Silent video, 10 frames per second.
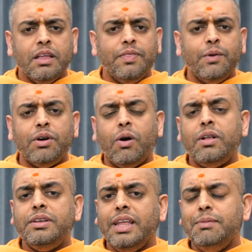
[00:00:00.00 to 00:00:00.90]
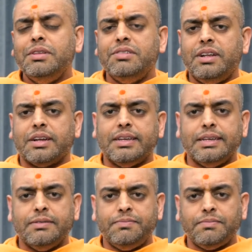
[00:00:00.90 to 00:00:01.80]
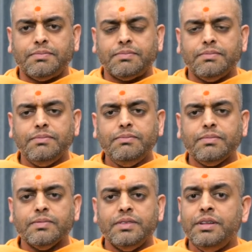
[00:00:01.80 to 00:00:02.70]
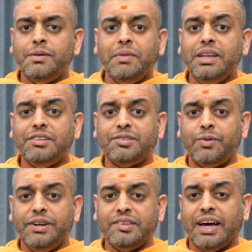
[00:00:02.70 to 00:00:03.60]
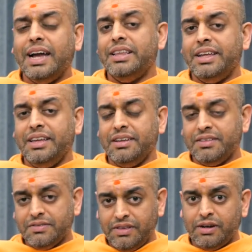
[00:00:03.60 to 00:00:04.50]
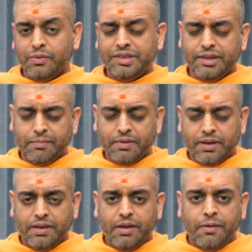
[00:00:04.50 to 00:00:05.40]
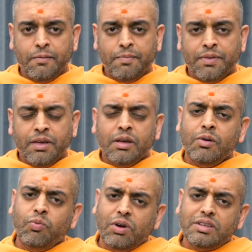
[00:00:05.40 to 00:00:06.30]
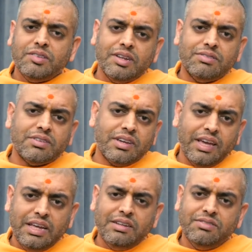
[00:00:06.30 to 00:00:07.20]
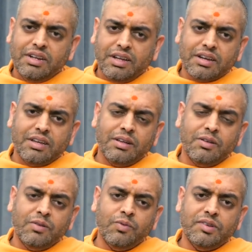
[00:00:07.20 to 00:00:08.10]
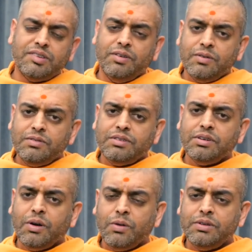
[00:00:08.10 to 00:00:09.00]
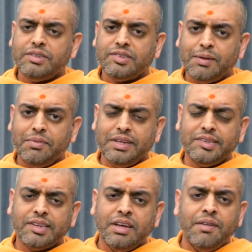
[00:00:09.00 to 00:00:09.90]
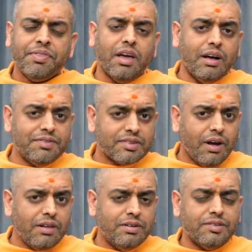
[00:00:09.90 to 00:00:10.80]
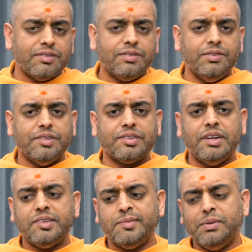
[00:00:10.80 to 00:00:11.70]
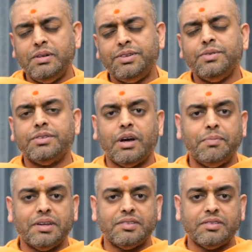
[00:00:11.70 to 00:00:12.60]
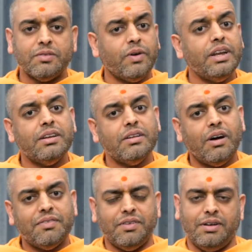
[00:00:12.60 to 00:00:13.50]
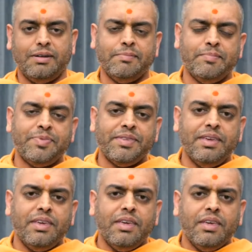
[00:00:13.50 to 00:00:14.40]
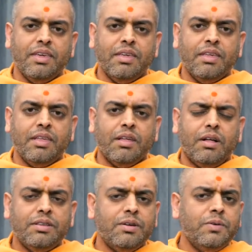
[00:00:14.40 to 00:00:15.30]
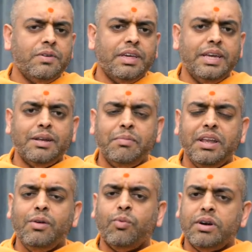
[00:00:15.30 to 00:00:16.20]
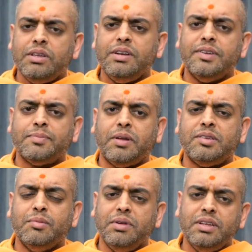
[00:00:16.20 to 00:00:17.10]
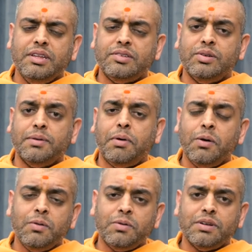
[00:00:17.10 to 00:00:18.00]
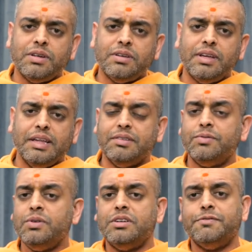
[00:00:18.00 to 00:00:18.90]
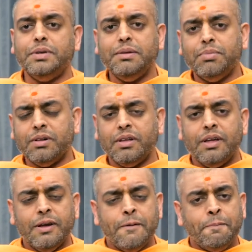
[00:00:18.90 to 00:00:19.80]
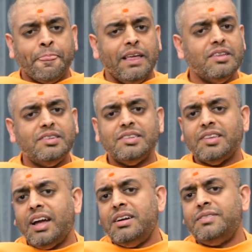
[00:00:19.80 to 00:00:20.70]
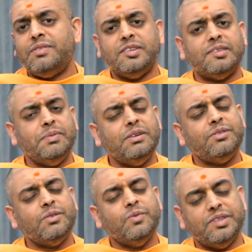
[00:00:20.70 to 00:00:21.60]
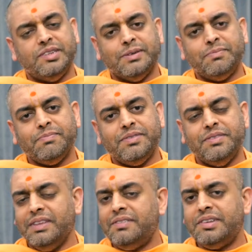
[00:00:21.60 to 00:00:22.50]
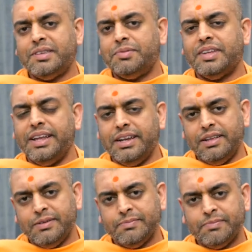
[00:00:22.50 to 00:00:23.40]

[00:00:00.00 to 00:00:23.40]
They were all named Janak. There are many stories highlighting their wisdom. One such King Janak was known to hold assemblies of scholars to discuss spiritual topics quite often. Although he had many worldly responsibilities to uphold as a ruler of people, his desire for spiritual wisdom never subsided.